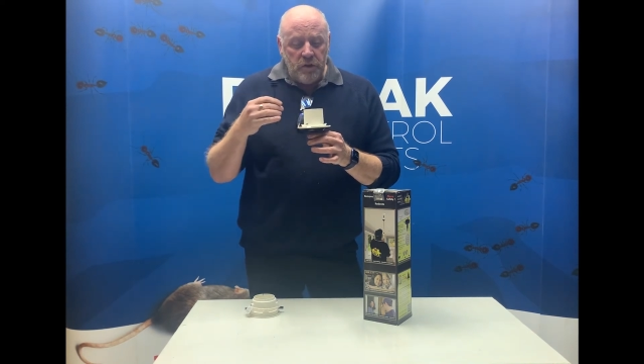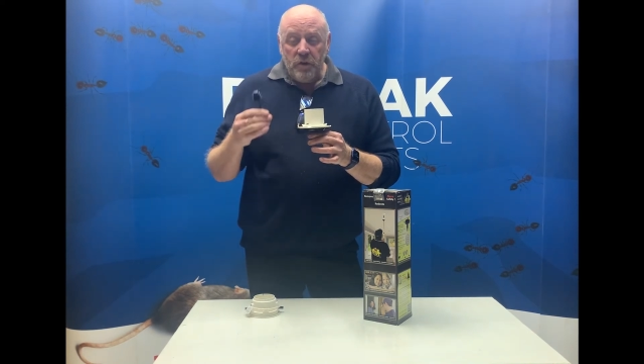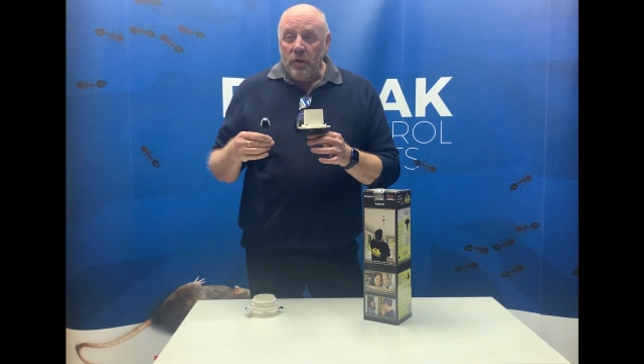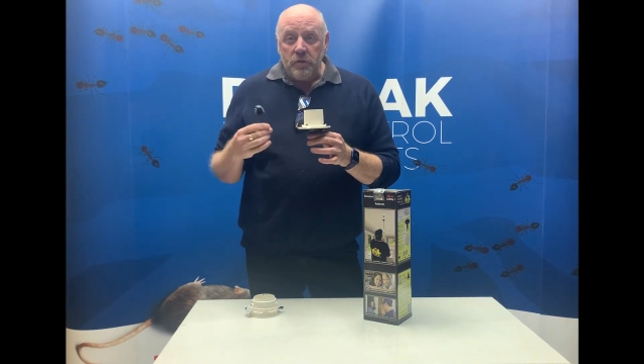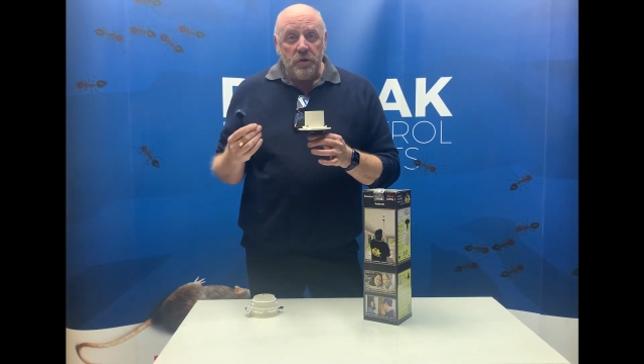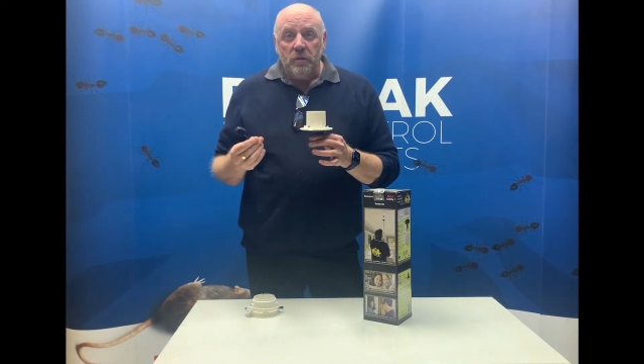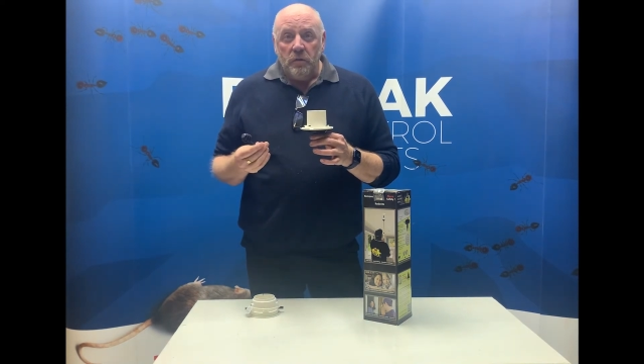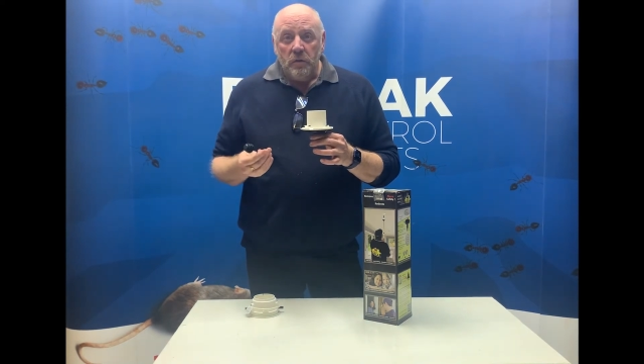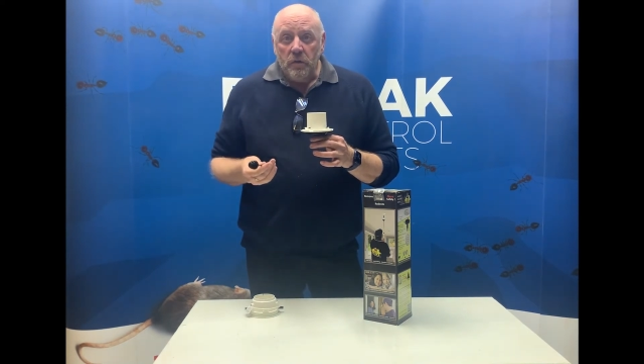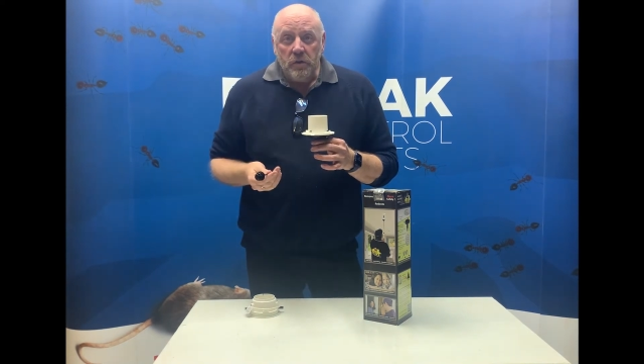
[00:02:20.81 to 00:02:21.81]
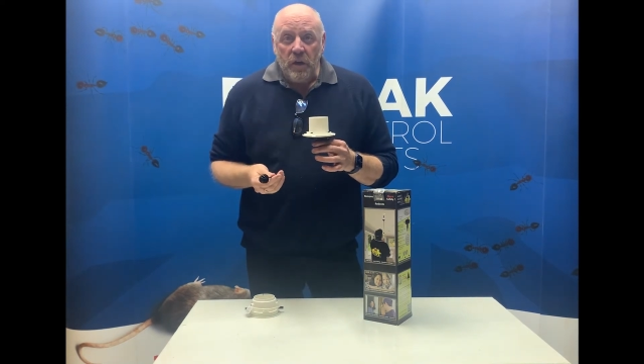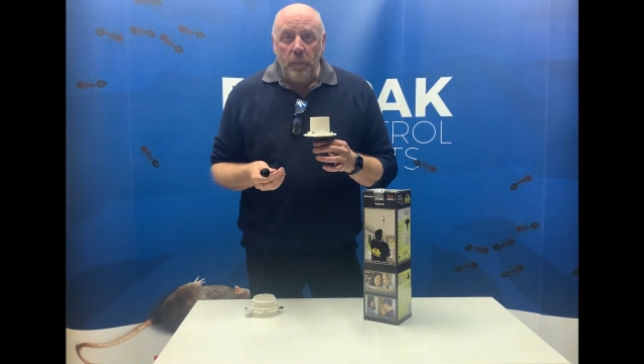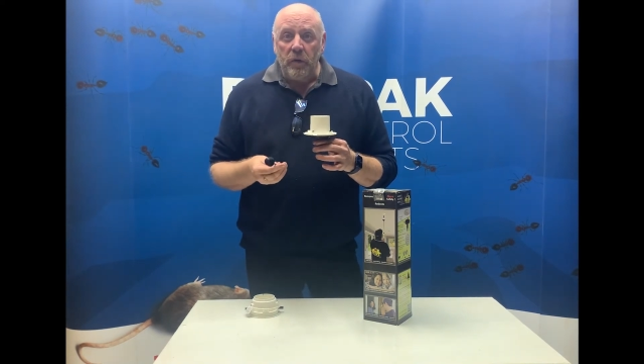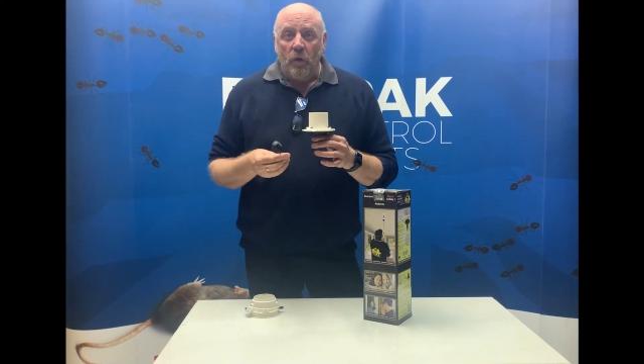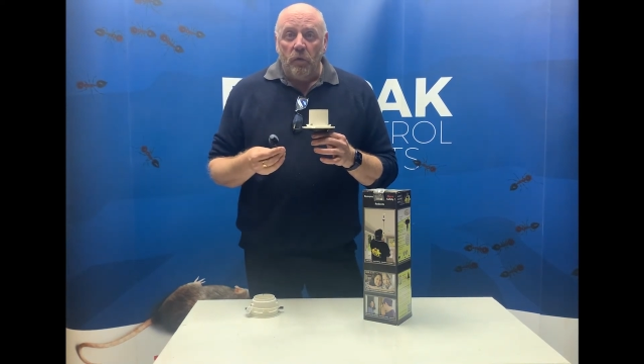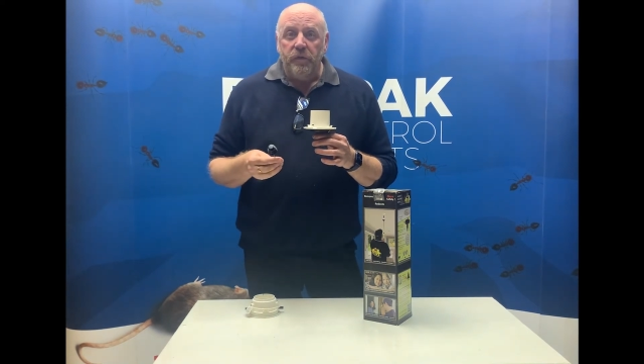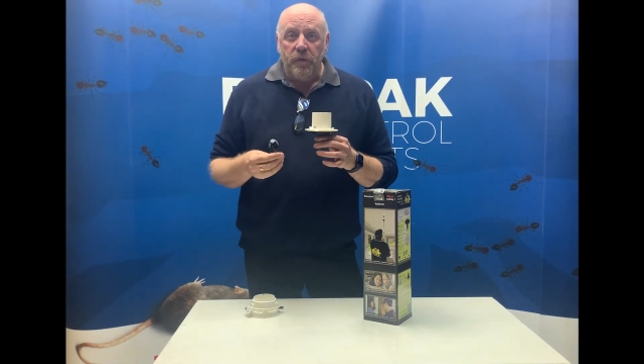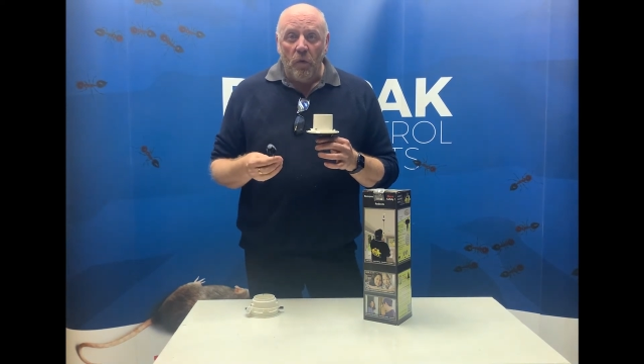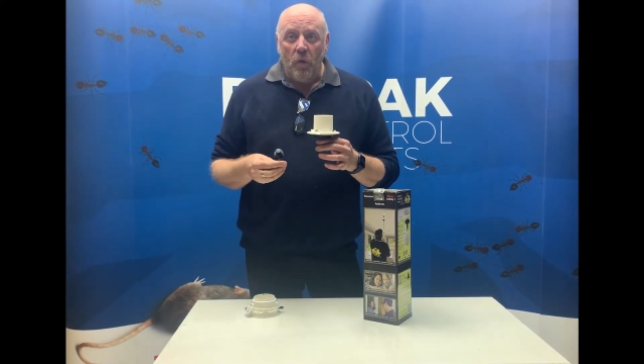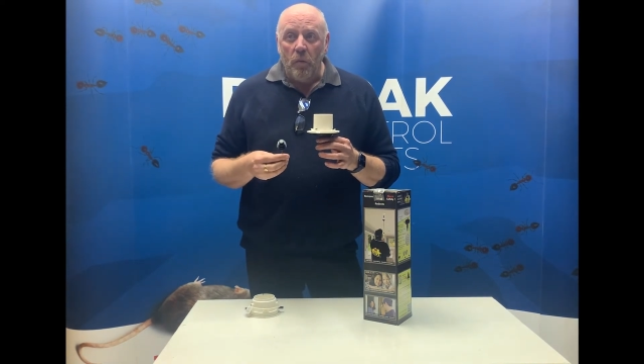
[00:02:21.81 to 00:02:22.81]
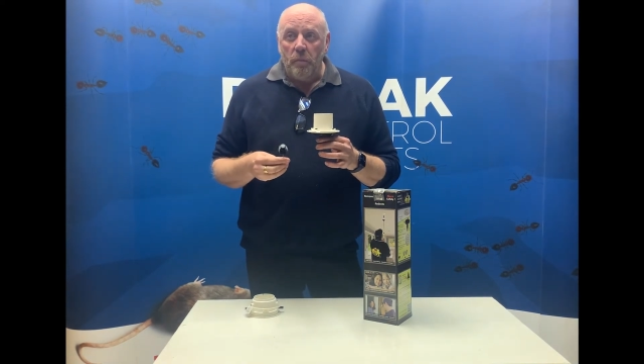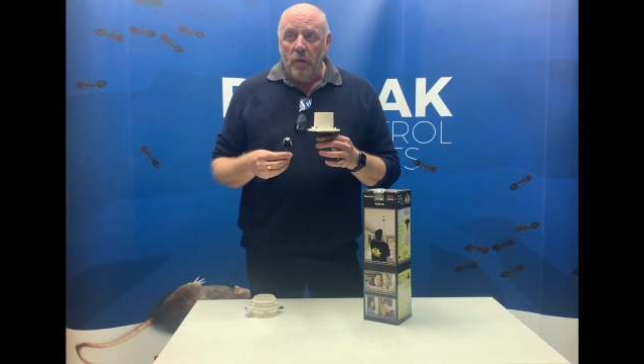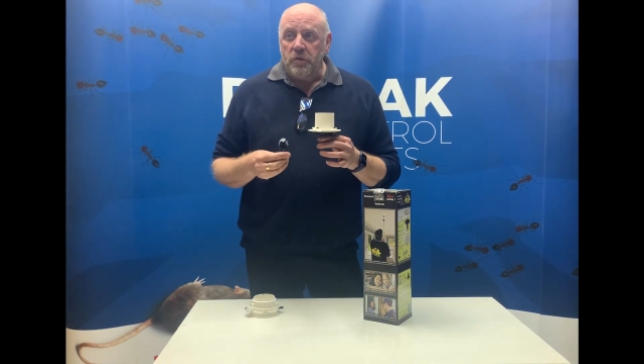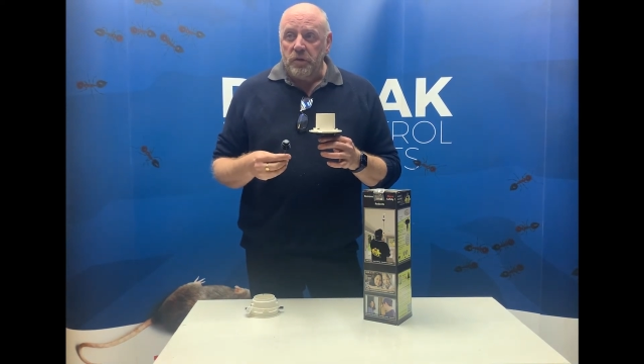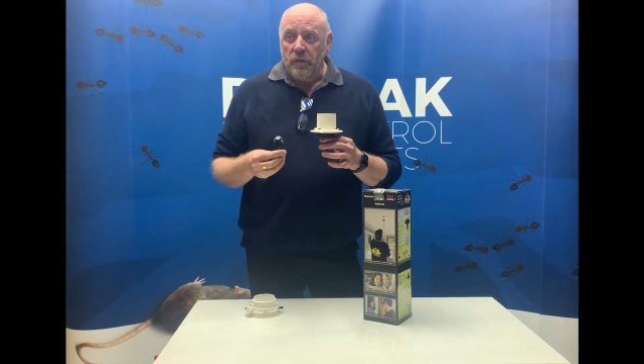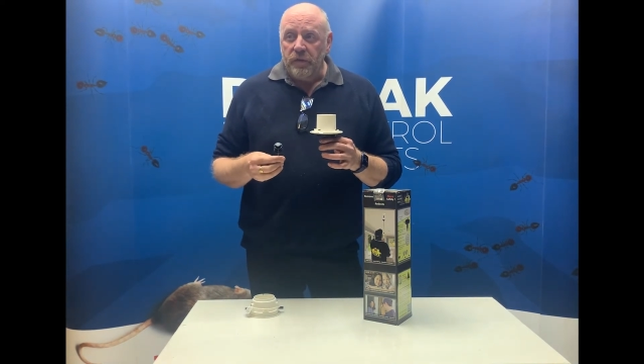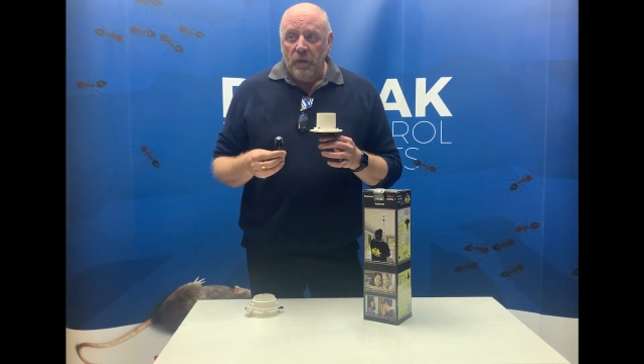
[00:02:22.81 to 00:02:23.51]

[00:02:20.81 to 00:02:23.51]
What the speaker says: not typical for most of